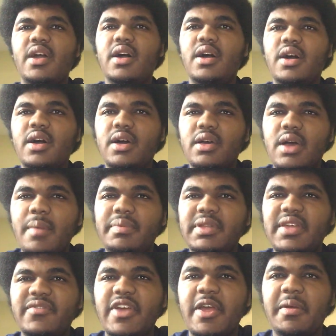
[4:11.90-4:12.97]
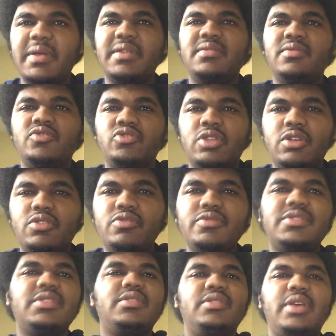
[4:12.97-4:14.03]
I believe Aaron
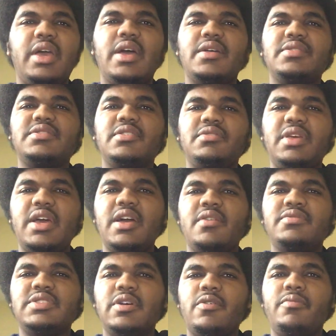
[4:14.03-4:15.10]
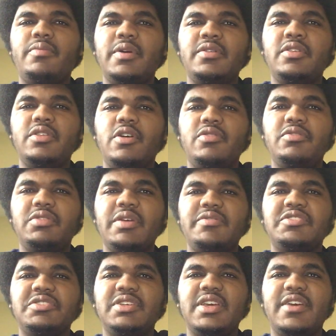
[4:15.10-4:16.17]
Dews. But you know, you get
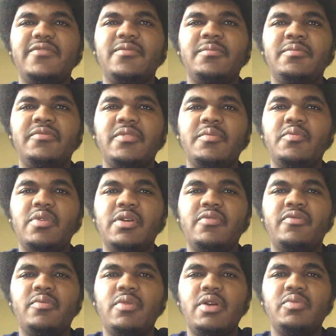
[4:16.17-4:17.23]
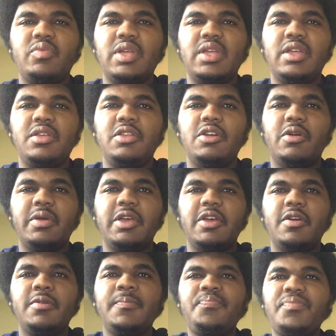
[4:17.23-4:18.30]
what you get from what we, you know,
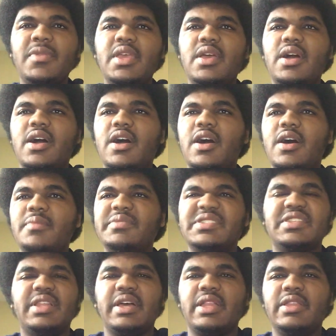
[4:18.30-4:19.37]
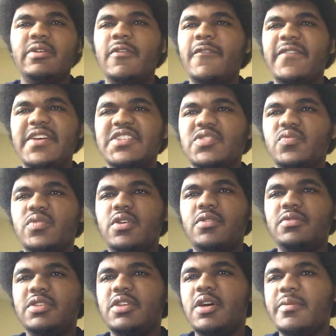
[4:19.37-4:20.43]
hear. Just like a little
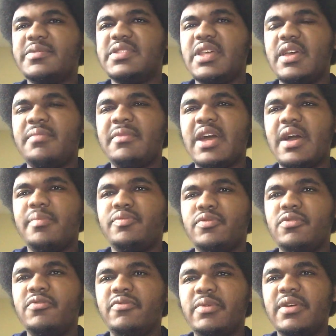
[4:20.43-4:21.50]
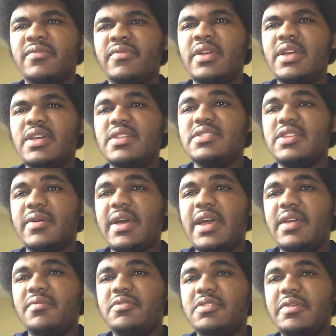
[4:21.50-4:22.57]
visual, you know what I'm saying, got approved with. So
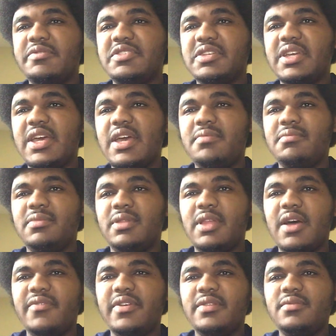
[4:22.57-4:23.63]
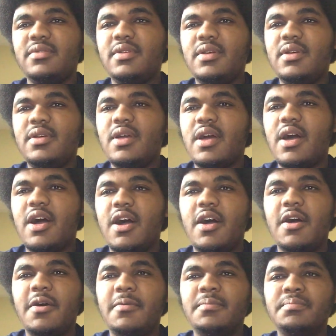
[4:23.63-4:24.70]
hey, you get what you get, love it.
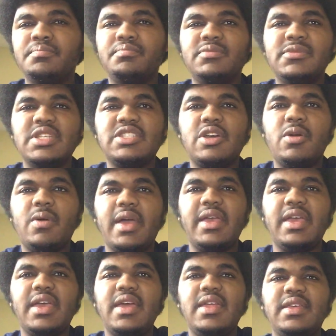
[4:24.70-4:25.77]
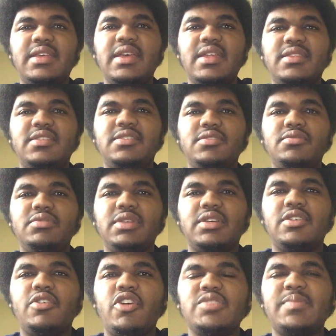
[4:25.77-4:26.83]
Let's go right here and get to the
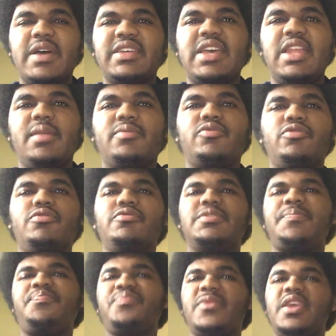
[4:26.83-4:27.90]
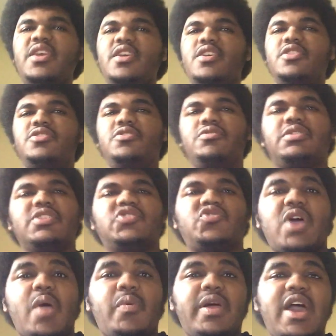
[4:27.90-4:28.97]
chorus by Caleb Cruz. You can
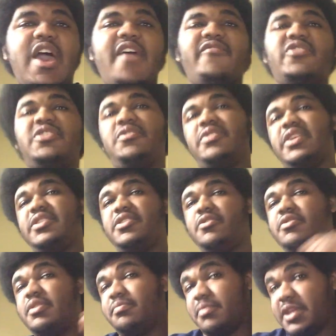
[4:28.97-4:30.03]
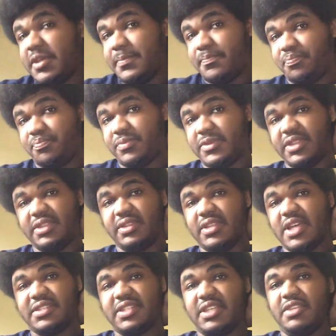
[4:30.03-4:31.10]
try whatever you can do to me.
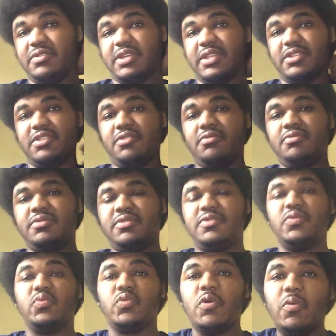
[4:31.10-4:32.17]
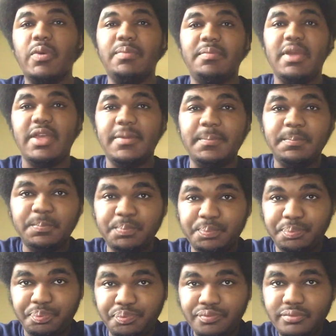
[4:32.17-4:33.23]
Nothing you can do to ruin me.
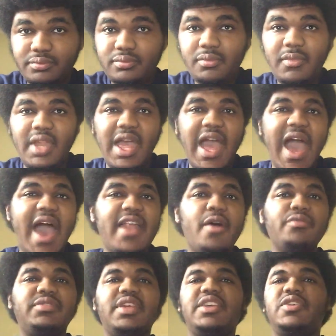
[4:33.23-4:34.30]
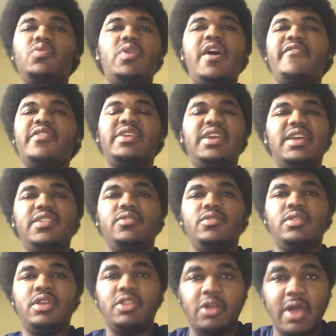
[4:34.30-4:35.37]
I don't think you're ever
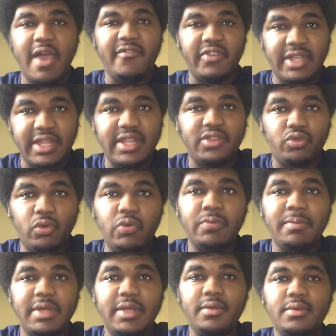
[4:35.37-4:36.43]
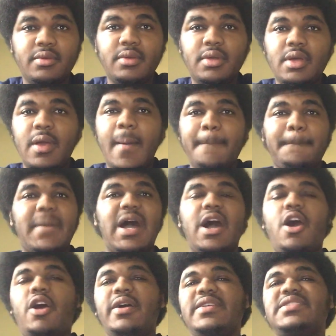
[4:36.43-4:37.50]
getting through with me. My
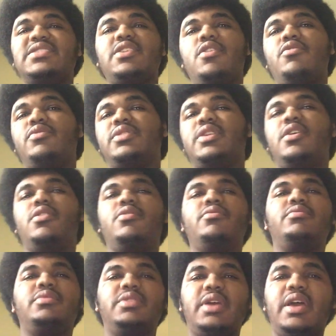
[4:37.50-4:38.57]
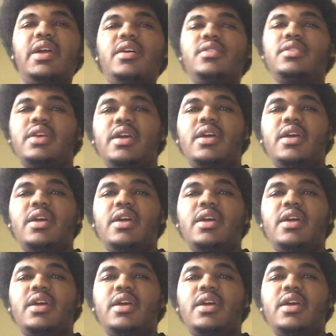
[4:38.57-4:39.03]
heart is stone cold. Yeah.